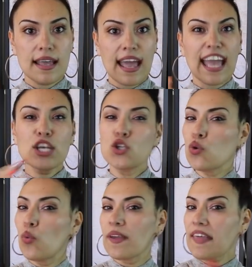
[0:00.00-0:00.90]
and do
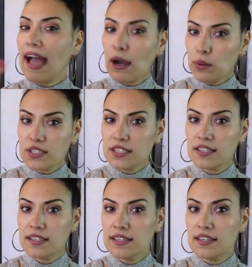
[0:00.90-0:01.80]
without
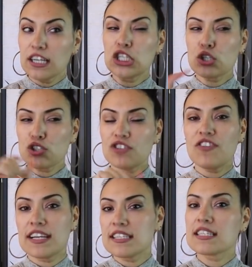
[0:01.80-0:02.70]
until she
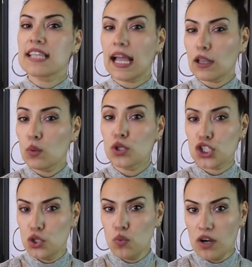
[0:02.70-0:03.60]
finds exactly what
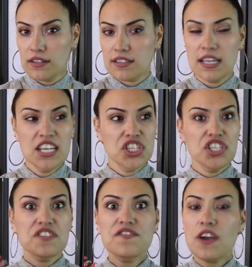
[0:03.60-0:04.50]
she wants.
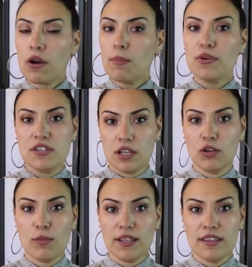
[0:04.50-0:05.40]
She's very
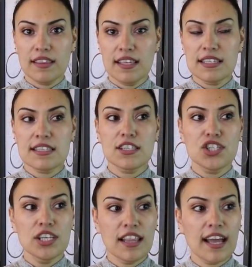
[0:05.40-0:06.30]
particular about the things that
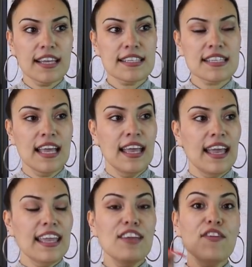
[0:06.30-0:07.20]
she likes.
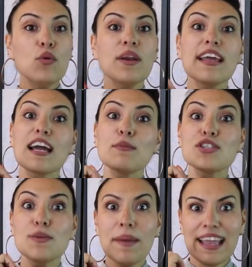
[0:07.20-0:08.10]
Even when it comes
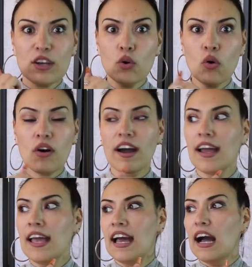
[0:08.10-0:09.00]
to Pandora,
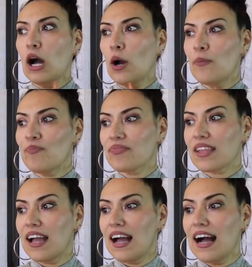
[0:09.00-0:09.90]
um,
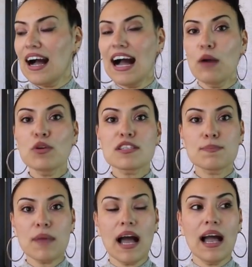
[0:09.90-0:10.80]
I was,
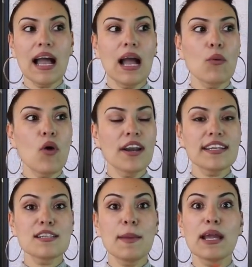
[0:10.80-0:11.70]
I
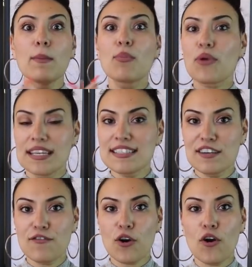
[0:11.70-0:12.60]
wanted to make a
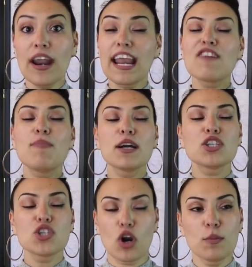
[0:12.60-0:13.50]
bracelet for her, and I
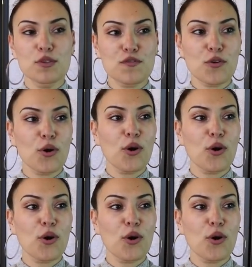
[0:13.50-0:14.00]
bought charms for